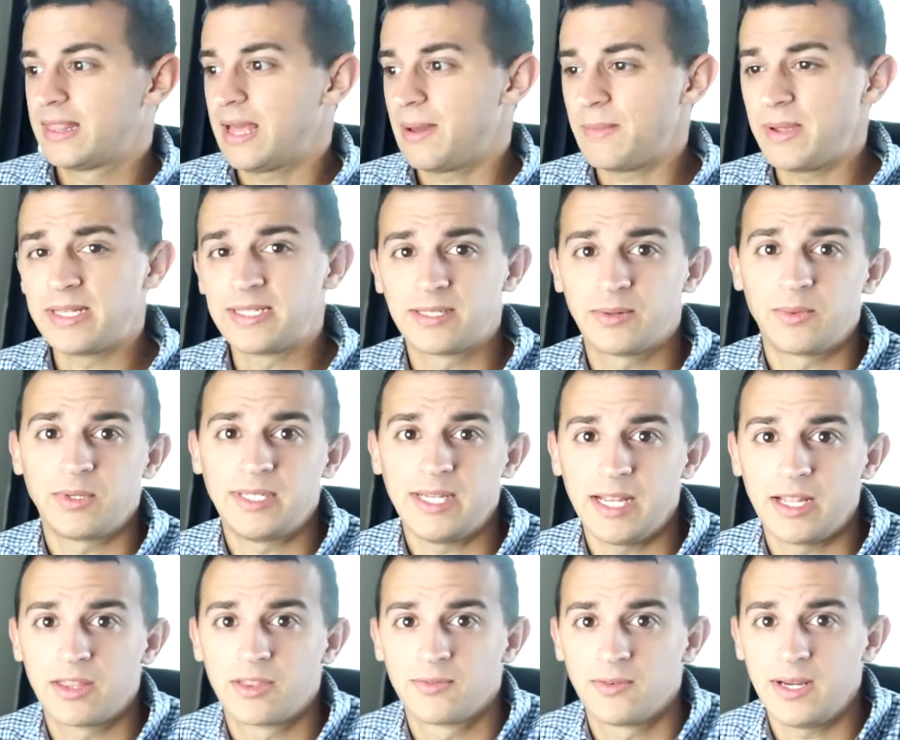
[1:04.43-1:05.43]
means it would
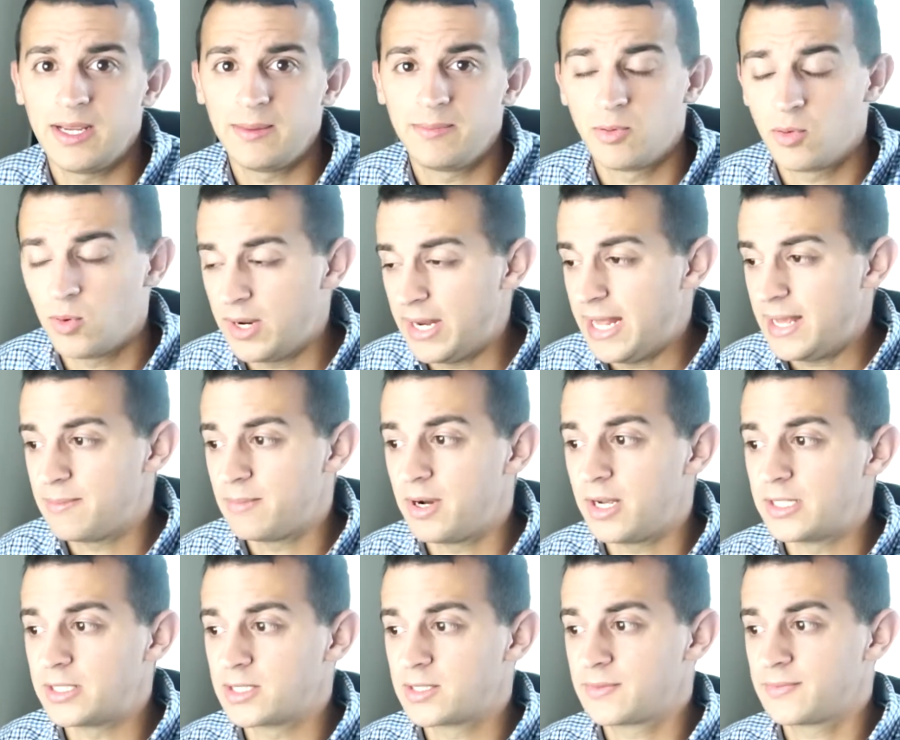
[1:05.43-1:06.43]
take 3.8
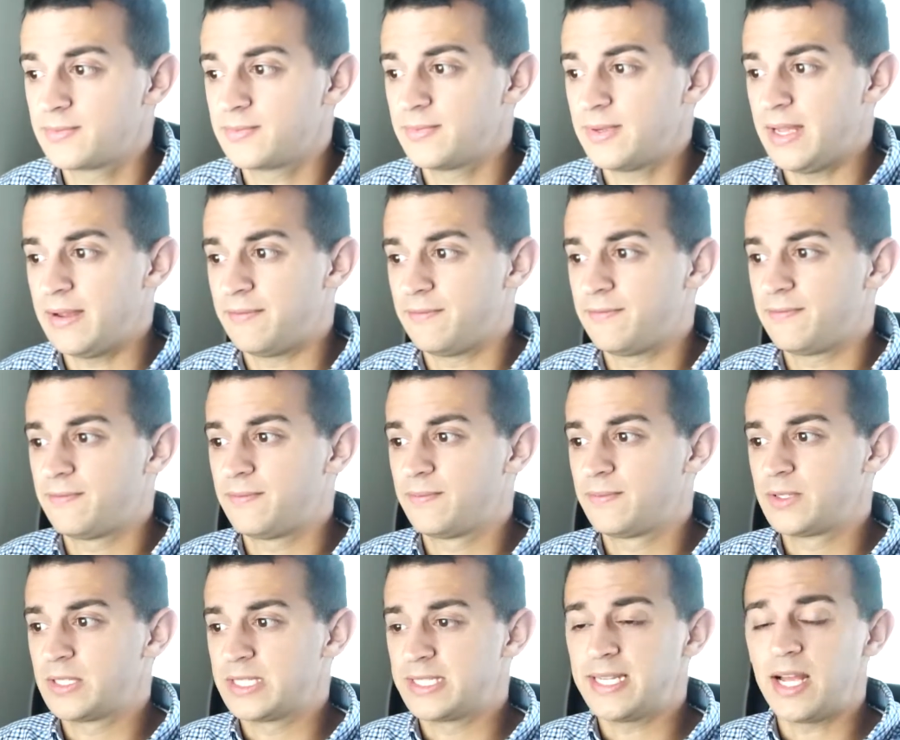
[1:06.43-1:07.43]
months
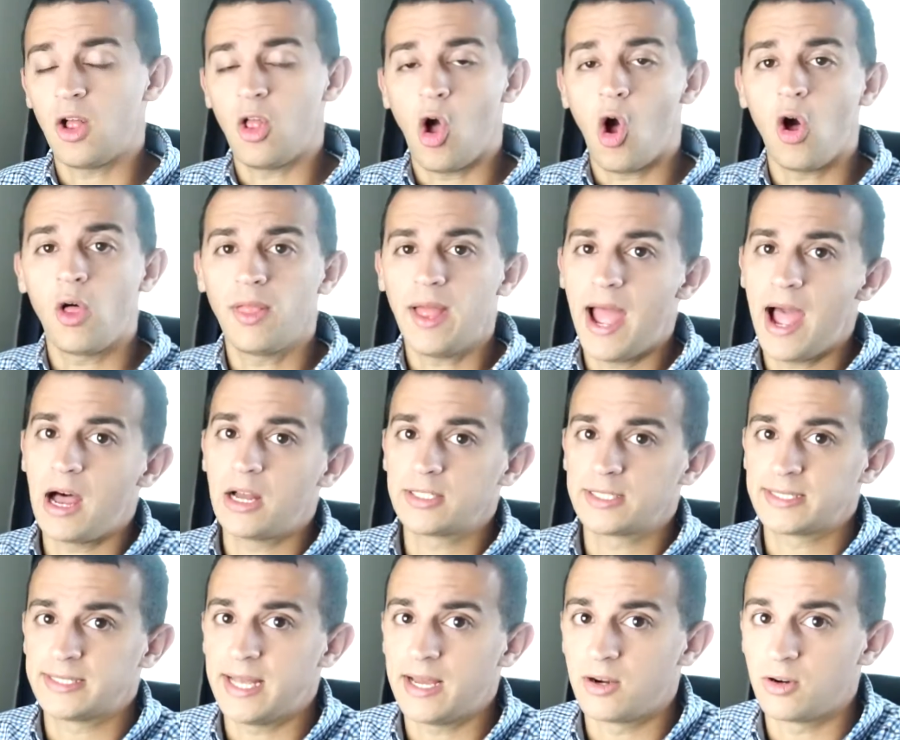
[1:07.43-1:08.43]
to sell all the
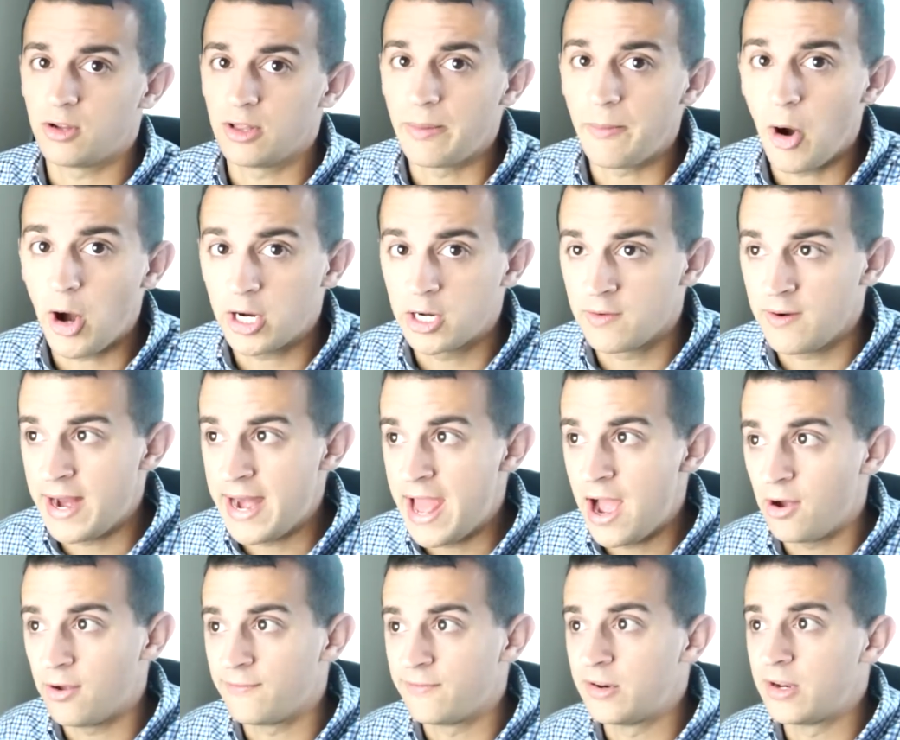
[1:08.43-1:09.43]
houses that are on the market right
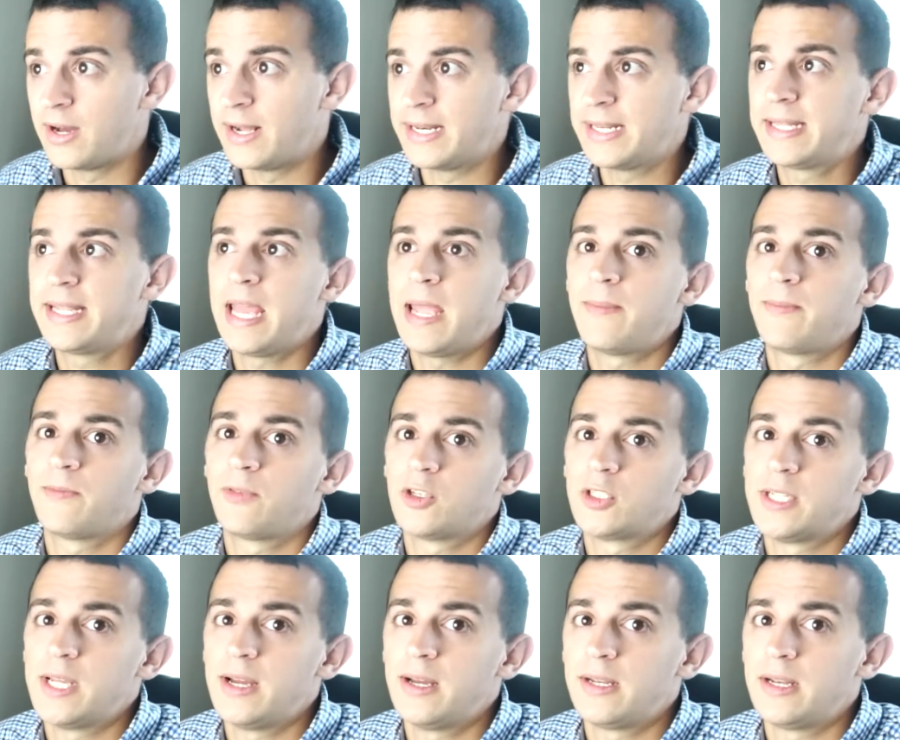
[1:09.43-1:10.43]
now if none came for
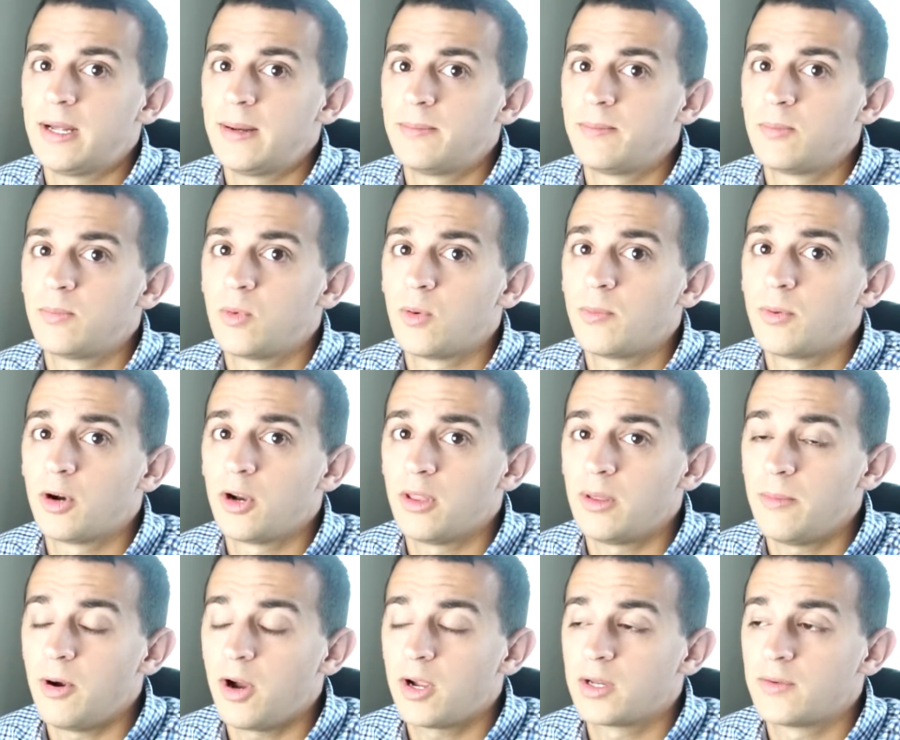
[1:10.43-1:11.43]
sale, none were put on
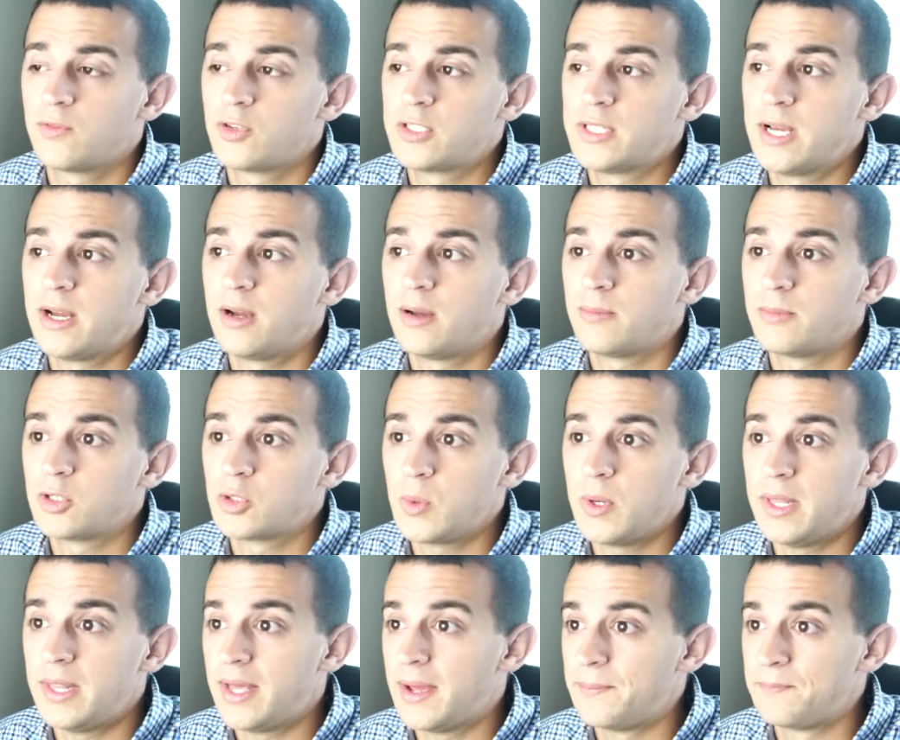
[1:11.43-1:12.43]
the market for sale in
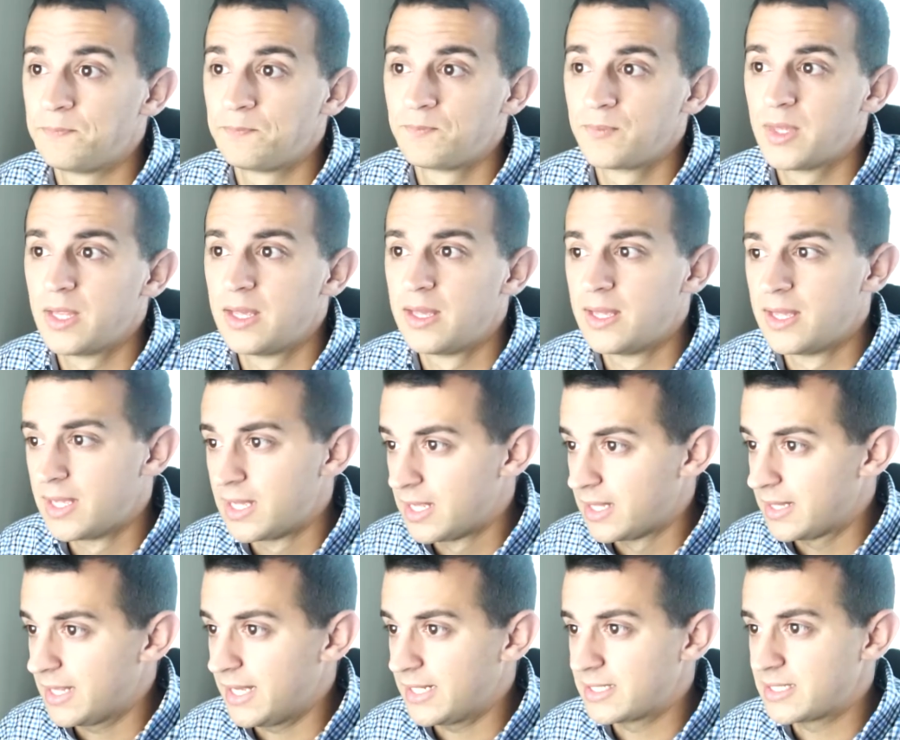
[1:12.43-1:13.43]
between them.
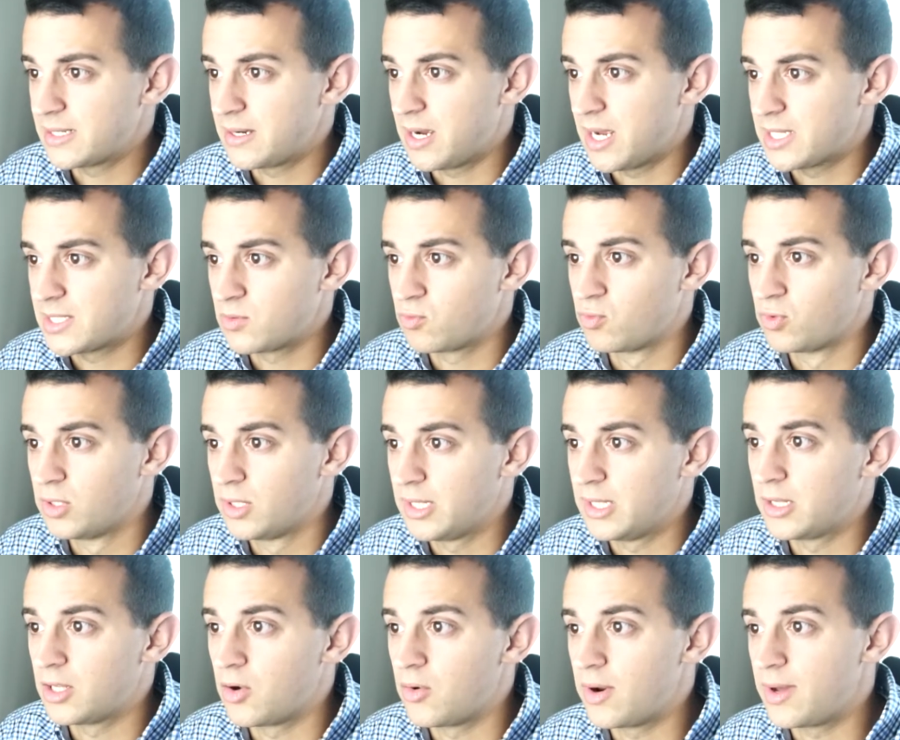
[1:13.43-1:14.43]
That's a
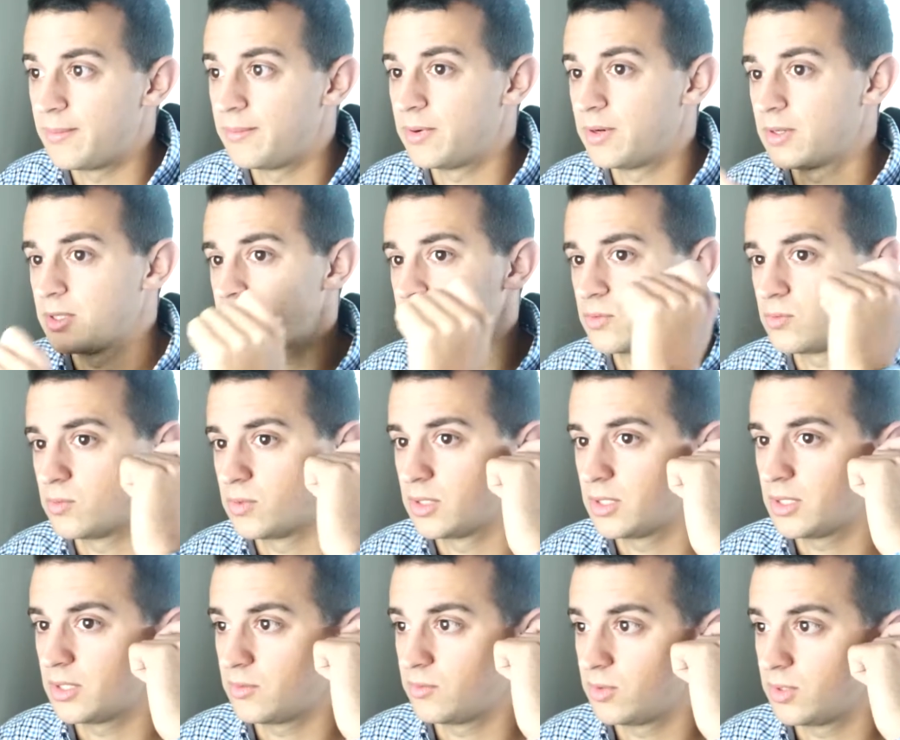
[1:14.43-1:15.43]
really low number. It's a
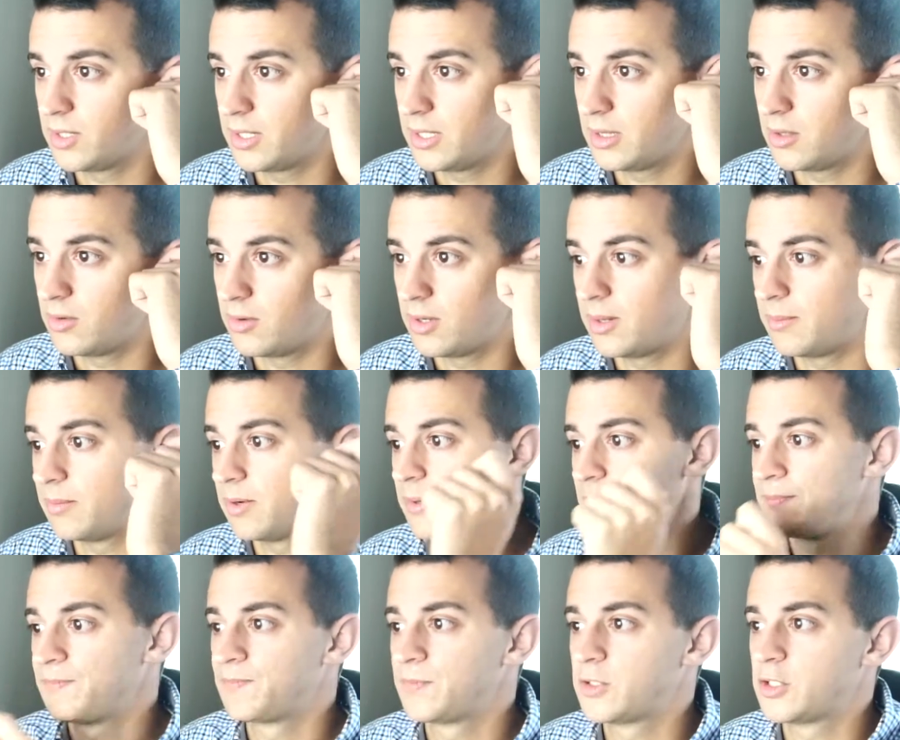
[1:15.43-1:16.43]
really, really low
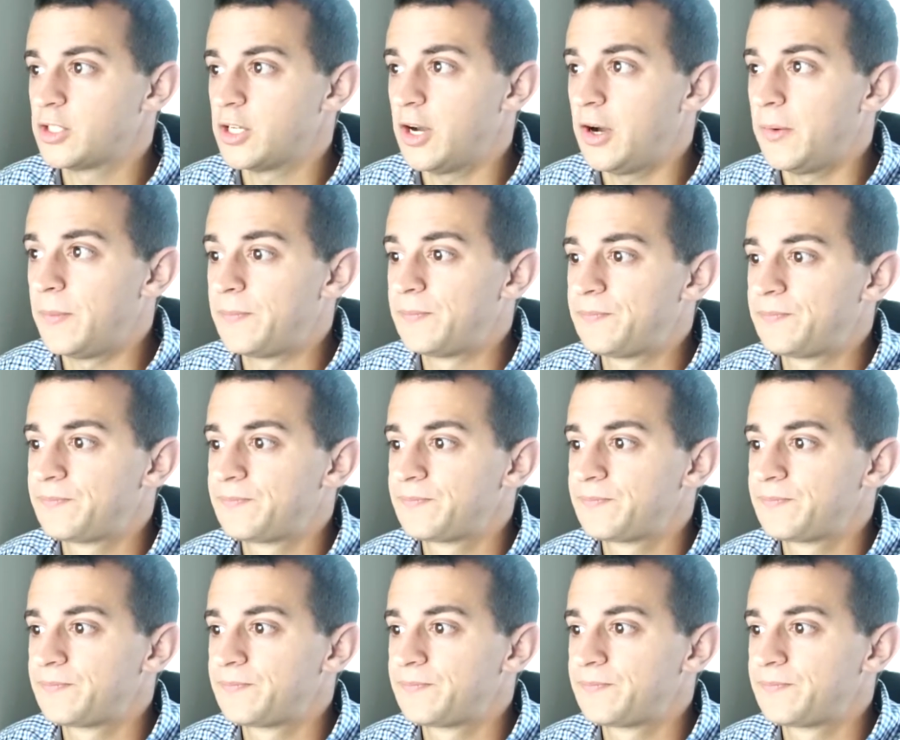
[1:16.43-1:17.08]
number. So